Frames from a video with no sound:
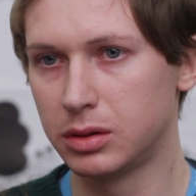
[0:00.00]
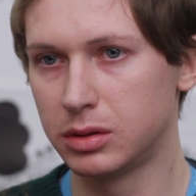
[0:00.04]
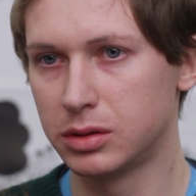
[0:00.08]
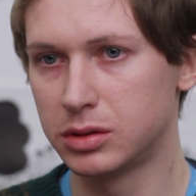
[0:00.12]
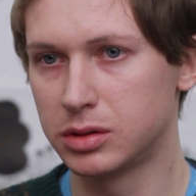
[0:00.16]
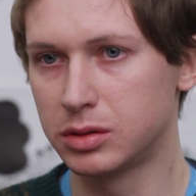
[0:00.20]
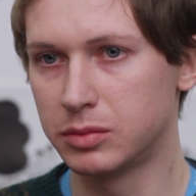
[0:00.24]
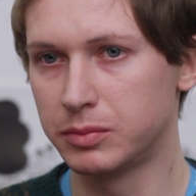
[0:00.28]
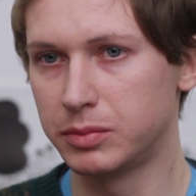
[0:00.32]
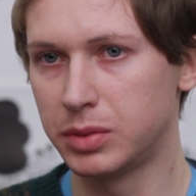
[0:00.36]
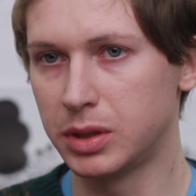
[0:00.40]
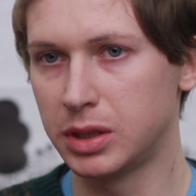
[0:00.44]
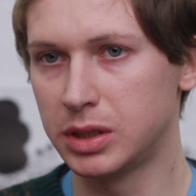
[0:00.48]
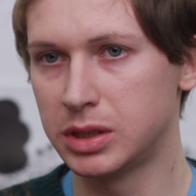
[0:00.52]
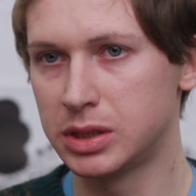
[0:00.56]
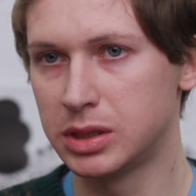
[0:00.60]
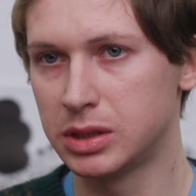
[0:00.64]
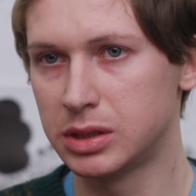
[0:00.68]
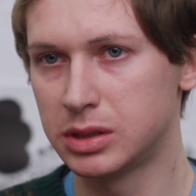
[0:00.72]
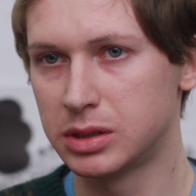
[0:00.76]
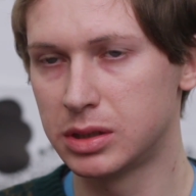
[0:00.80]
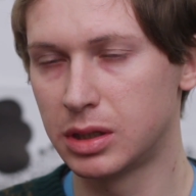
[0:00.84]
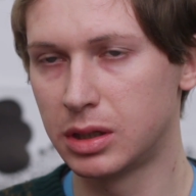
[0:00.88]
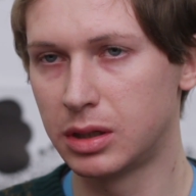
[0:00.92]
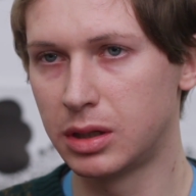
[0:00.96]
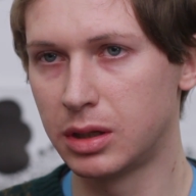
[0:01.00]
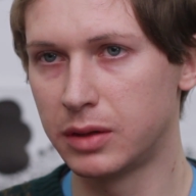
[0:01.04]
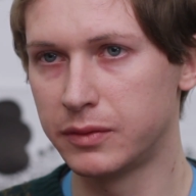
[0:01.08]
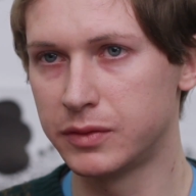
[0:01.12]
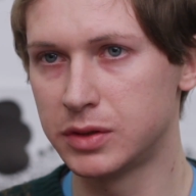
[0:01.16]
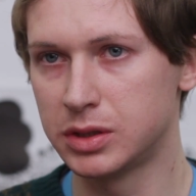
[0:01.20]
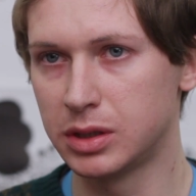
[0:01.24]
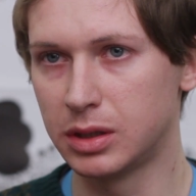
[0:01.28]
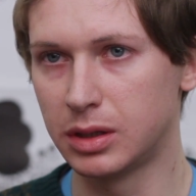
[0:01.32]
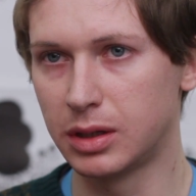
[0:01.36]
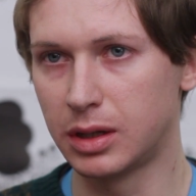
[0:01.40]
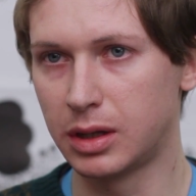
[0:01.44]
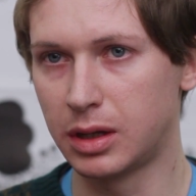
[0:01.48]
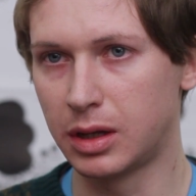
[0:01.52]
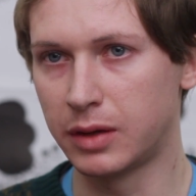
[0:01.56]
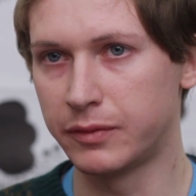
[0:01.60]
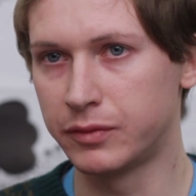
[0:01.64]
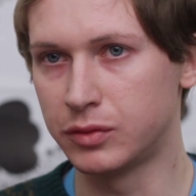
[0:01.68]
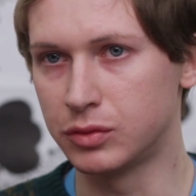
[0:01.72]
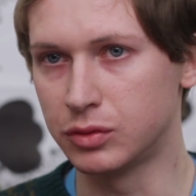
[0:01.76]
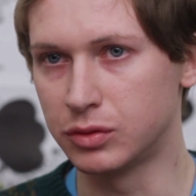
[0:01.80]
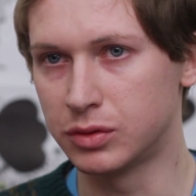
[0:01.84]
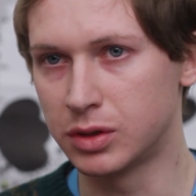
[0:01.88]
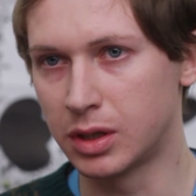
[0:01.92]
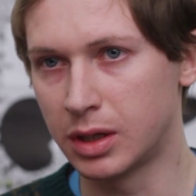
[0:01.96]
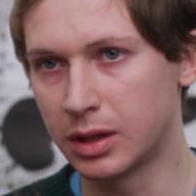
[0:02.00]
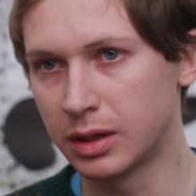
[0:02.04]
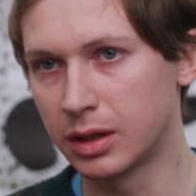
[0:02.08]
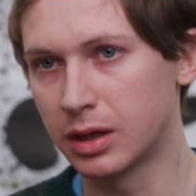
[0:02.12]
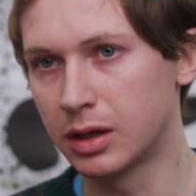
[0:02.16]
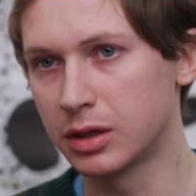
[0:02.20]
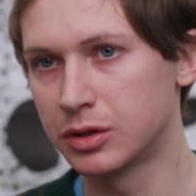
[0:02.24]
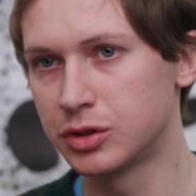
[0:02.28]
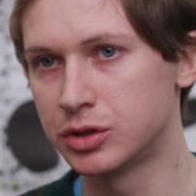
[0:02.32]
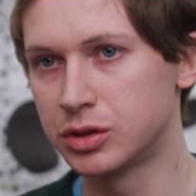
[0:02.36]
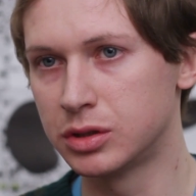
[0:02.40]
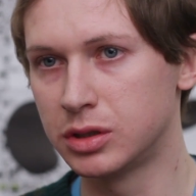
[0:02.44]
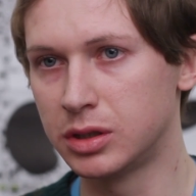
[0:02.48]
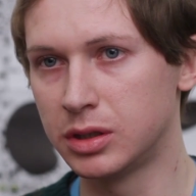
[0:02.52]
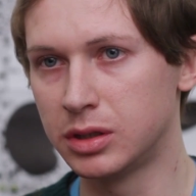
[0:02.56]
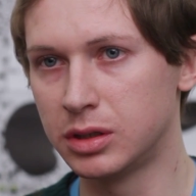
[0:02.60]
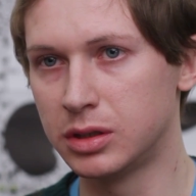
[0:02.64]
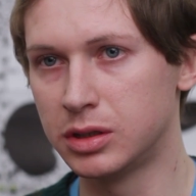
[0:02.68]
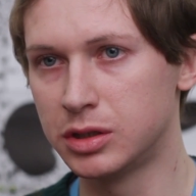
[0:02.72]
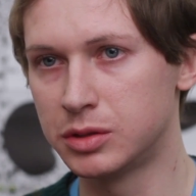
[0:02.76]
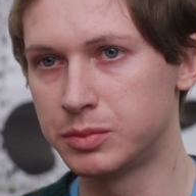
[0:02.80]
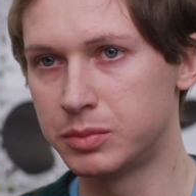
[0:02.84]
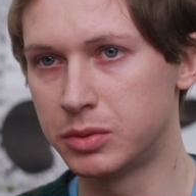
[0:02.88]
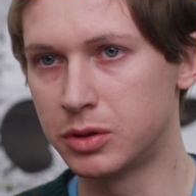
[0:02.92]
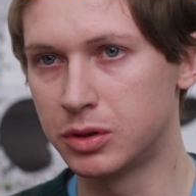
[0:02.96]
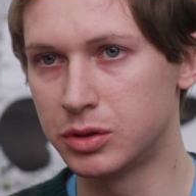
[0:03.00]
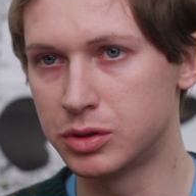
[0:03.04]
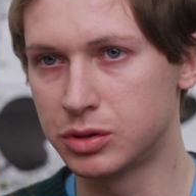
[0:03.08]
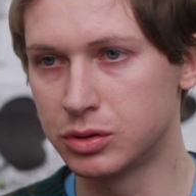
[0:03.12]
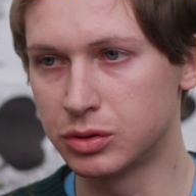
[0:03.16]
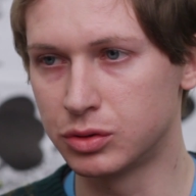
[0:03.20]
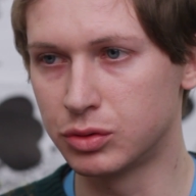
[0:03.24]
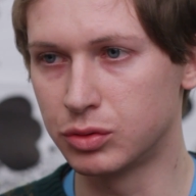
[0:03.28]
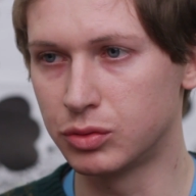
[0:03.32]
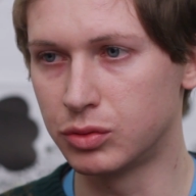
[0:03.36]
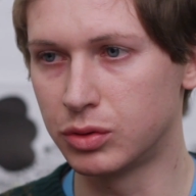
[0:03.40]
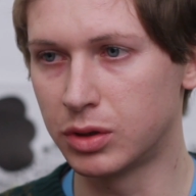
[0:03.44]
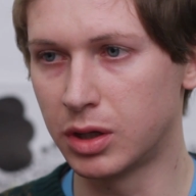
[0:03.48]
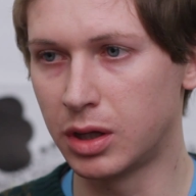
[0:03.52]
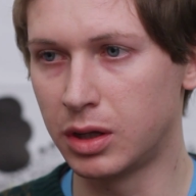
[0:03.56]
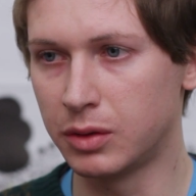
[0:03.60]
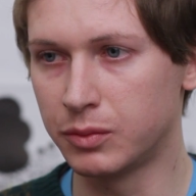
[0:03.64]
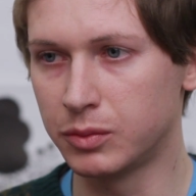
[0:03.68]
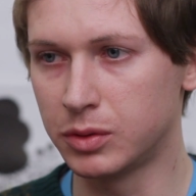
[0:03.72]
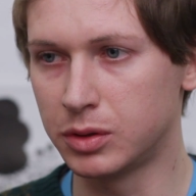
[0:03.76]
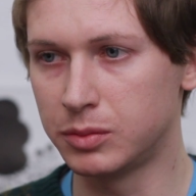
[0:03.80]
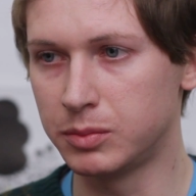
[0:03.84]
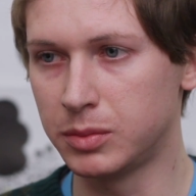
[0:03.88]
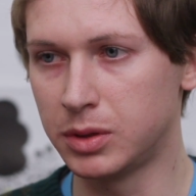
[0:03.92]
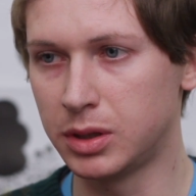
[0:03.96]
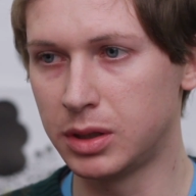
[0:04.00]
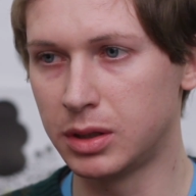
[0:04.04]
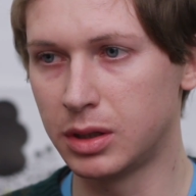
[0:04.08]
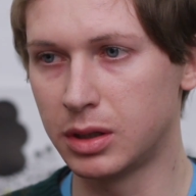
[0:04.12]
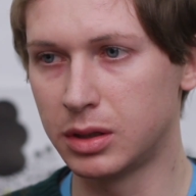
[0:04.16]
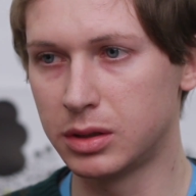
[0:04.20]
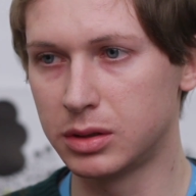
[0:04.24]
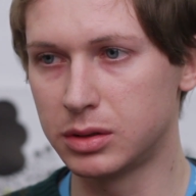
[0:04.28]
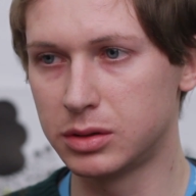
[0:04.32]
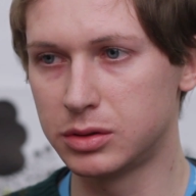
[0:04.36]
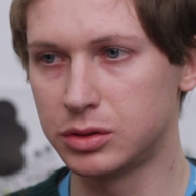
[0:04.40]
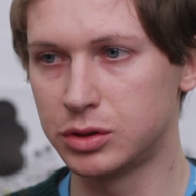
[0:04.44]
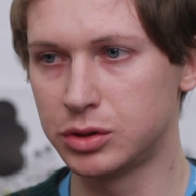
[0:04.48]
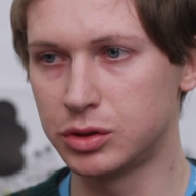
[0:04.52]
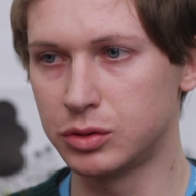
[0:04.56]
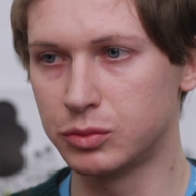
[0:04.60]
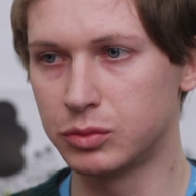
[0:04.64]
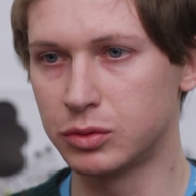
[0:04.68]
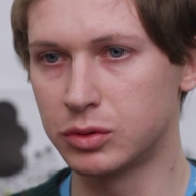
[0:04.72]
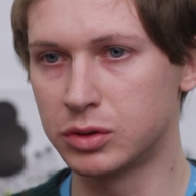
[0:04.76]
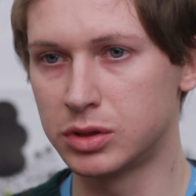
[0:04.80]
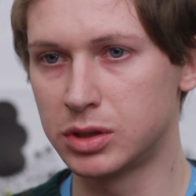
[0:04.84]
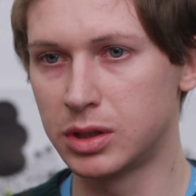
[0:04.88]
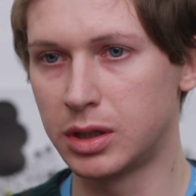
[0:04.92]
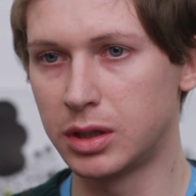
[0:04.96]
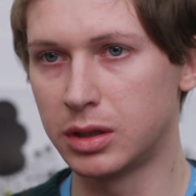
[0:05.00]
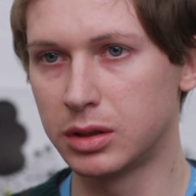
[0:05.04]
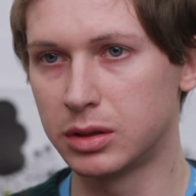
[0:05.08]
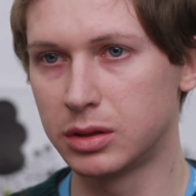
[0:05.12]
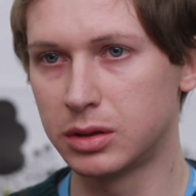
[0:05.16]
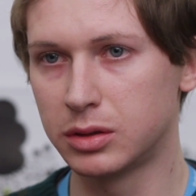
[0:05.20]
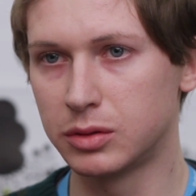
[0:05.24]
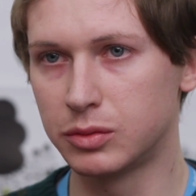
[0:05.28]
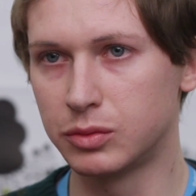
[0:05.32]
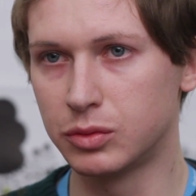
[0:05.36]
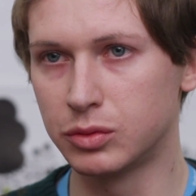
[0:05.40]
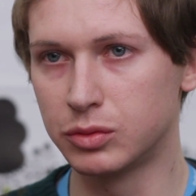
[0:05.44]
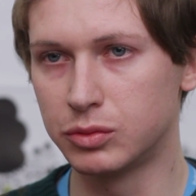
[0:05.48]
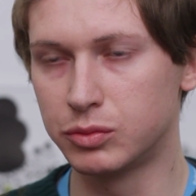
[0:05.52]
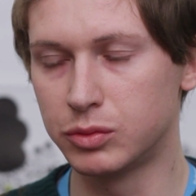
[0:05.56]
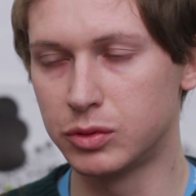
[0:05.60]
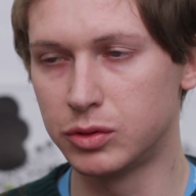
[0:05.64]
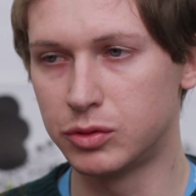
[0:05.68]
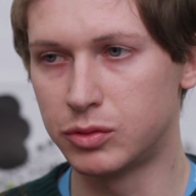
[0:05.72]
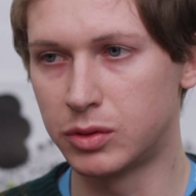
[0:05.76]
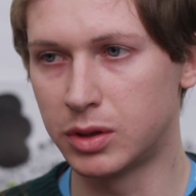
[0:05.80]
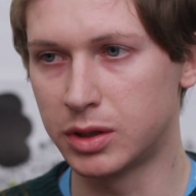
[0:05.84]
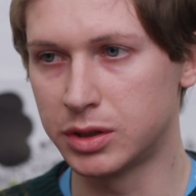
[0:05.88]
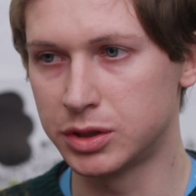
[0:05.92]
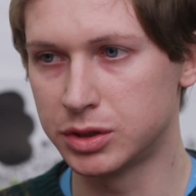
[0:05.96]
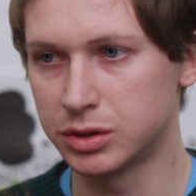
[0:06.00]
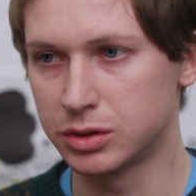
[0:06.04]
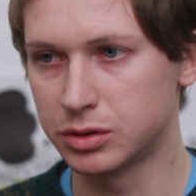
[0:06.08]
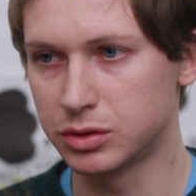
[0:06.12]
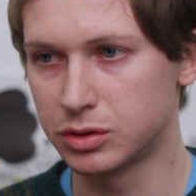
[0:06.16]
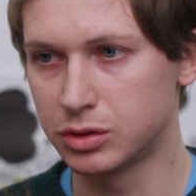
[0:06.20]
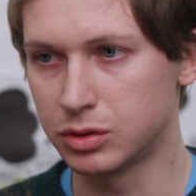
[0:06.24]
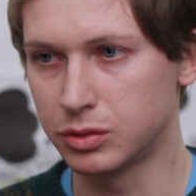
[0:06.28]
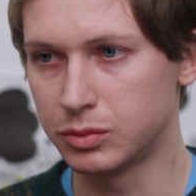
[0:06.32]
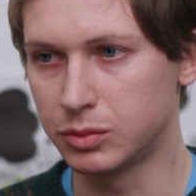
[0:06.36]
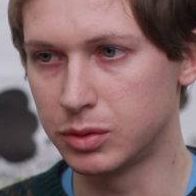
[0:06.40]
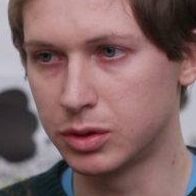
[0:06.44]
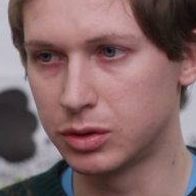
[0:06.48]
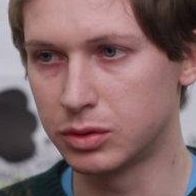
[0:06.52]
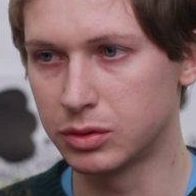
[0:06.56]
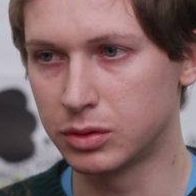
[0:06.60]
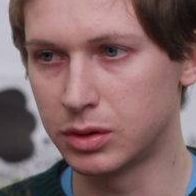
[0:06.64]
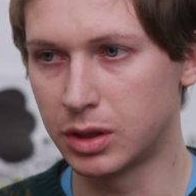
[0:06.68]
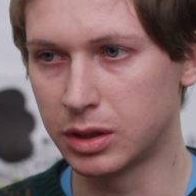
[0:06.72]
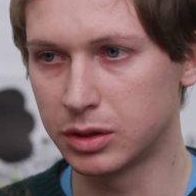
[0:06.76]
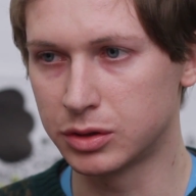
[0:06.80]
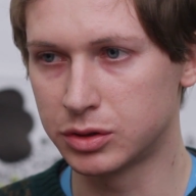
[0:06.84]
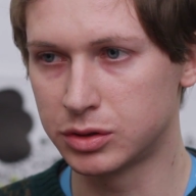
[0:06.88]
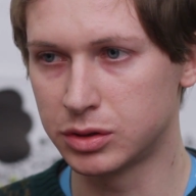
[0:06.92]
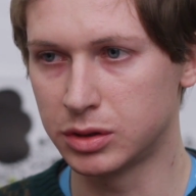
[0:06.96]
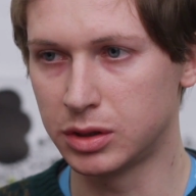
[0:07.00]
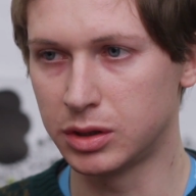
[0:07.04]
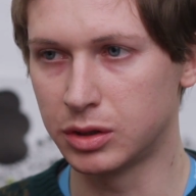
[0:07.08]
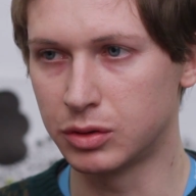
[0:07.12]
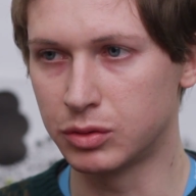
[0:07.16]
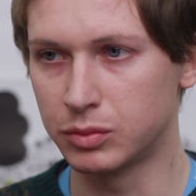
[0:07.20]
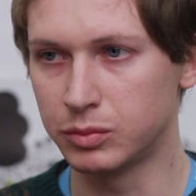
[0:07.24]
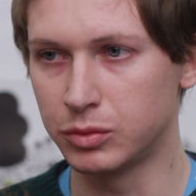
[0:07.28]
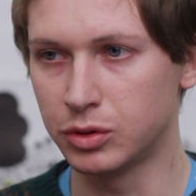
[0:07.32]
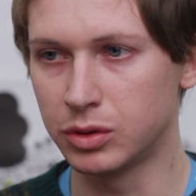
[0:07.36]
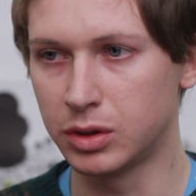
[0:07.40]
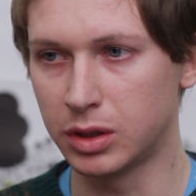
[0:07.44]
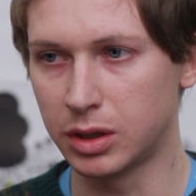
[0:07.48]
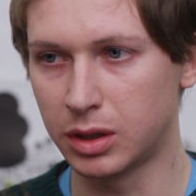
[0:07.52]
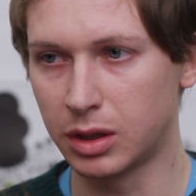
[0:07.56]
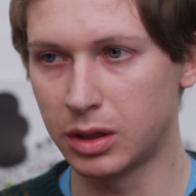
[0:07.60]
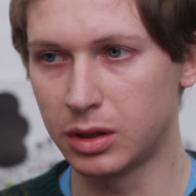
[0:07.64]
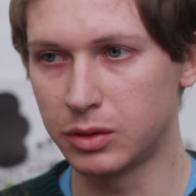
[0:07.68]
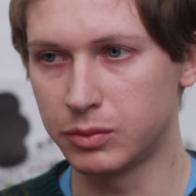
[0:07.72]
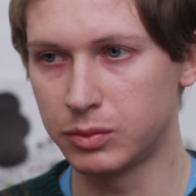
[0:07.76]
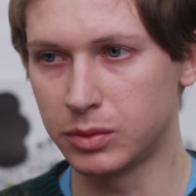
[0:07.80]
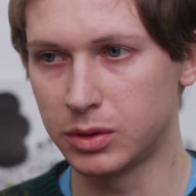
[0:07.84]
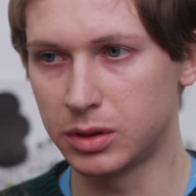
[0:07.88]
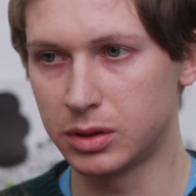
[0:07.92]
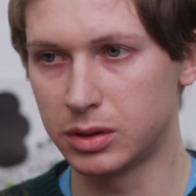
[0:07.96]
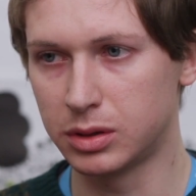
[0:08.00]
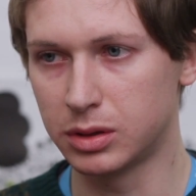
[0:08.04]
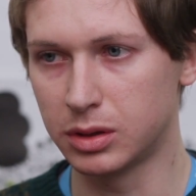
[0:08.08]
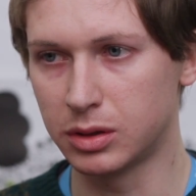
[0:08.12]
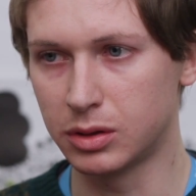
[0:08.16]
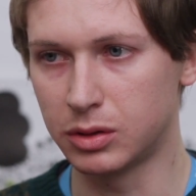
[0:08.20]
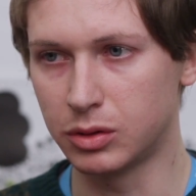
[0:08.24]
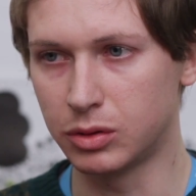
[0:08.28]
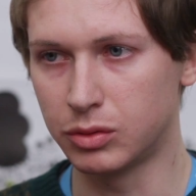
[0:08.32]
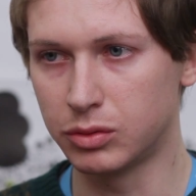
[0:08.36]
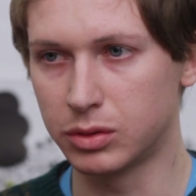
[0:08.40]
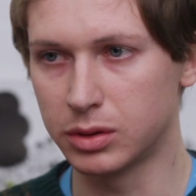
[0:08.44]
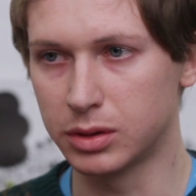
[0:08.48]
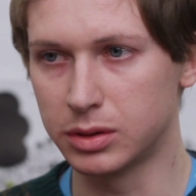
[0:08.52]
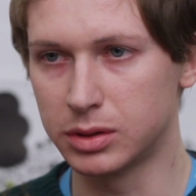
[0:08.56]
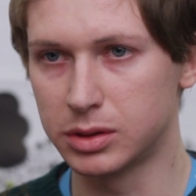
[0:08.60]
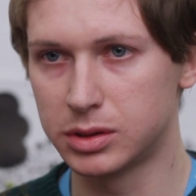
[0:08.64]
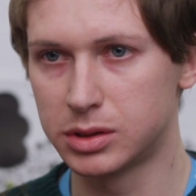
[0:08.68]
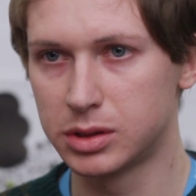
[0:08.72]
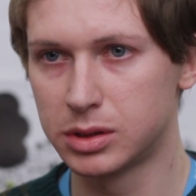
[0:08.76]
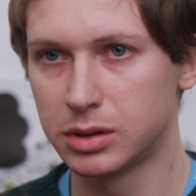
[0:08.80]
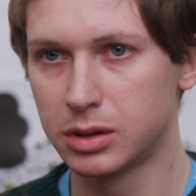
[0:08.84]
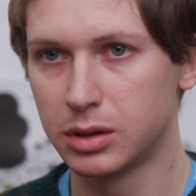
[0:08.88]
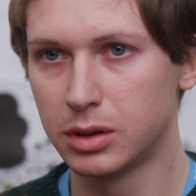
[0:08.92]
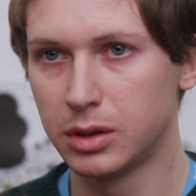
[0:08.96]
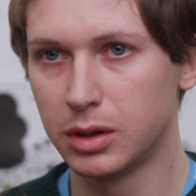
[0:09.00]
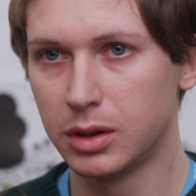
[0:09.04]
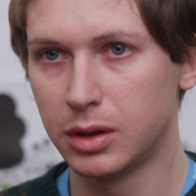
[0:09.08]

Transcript: some places that I've seen. I have to thank actually this person who came with me, and she was like good with Russian, so we could actually communicate with the locals.